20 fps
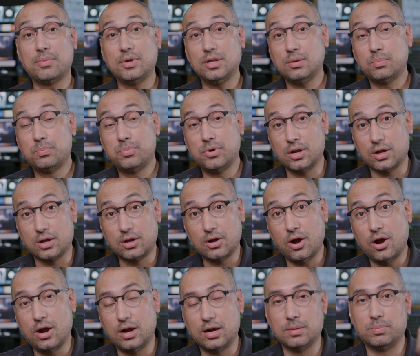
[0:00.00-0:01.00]
gonna put a
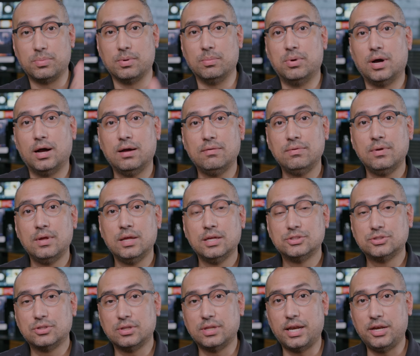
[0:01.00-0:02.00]
card up above
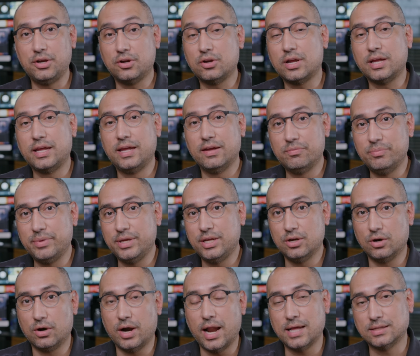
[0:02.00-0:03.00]
so that you could give me
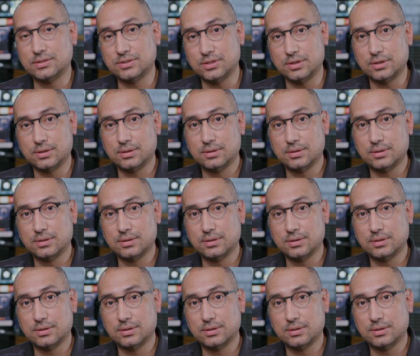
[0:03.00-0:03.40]
your answer.